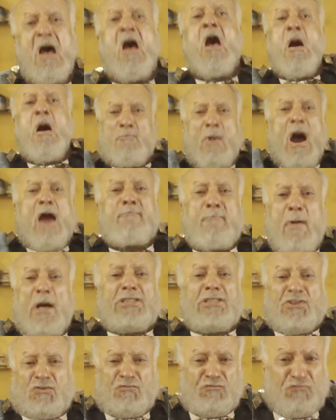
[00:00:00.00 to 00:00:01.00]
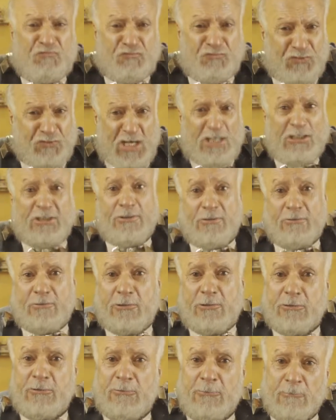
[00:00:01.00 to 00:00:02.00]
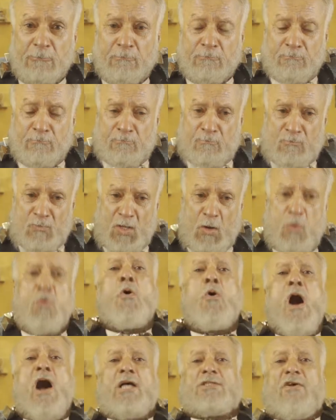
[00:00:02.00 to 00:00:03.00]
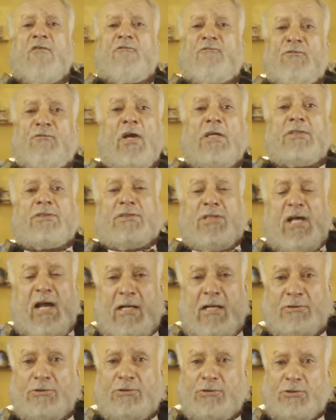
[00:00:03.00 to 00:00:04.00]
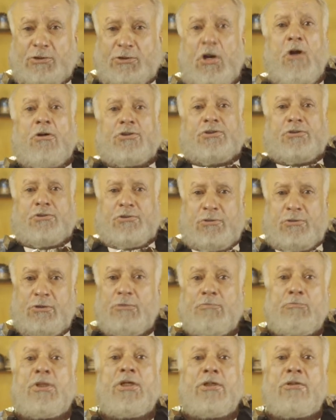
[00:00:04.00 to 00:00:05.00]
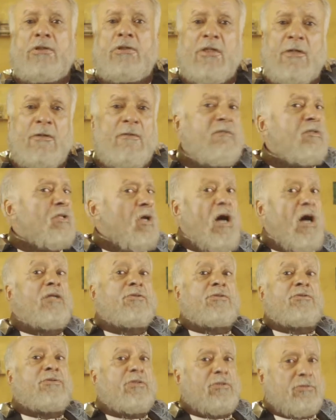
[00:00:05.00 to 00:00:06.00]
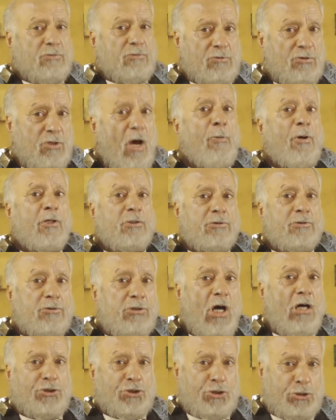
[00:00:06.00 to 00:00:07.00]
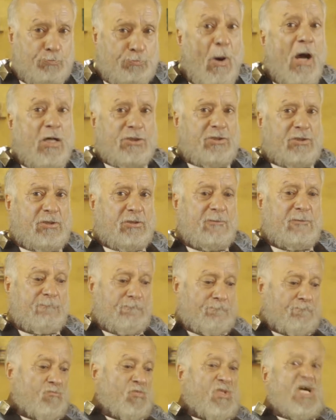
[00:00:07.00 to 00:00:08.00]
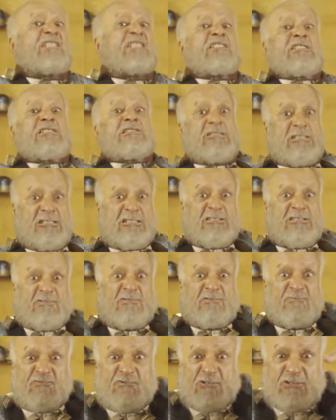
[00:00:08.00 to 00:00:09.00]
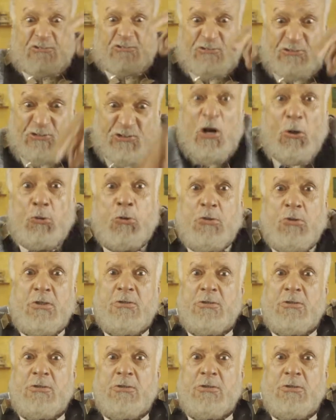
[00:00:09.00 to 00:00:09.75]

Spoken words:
my best friend, who has a faith and trust in me under double Dutch boss, and I did it for you.